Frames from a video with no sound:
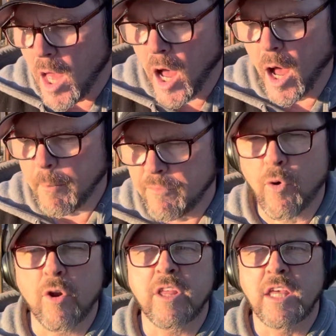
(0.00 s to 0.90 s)
uh,
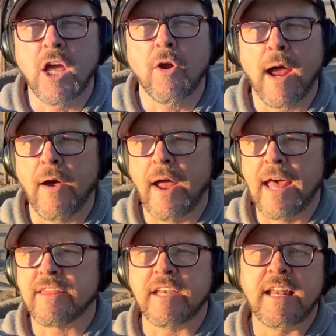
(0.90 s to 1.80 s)
before the year how
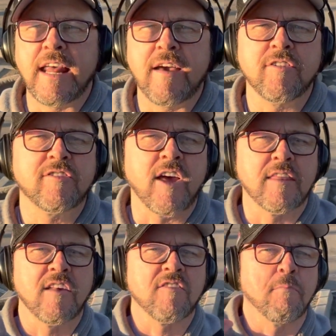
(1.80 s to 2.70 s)
Anthony Davis
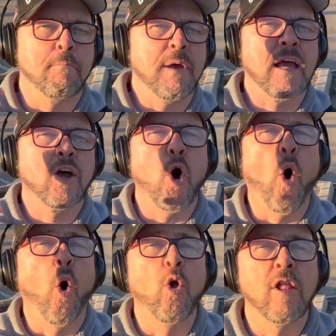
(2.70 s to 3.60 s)
said this big
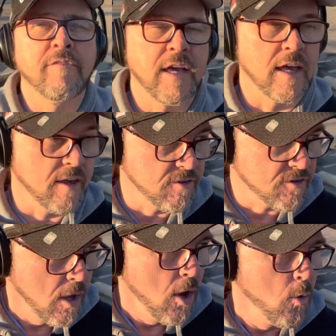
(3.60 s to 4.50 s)
goal of
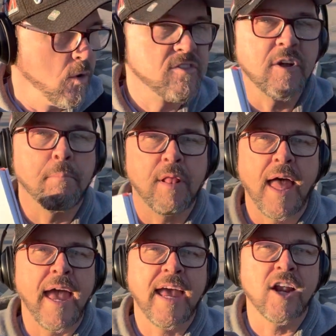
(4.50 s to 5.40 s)
his was to
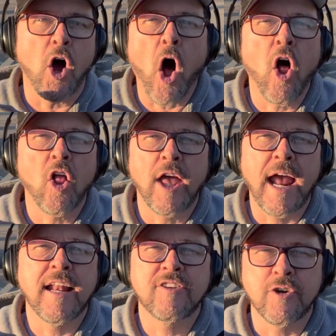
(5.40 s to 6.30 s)
play in all
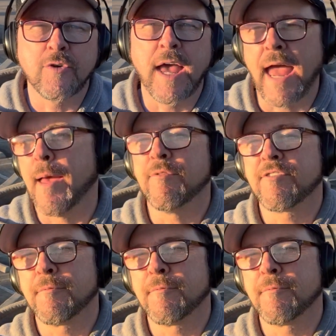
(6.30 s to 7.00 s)
82 games.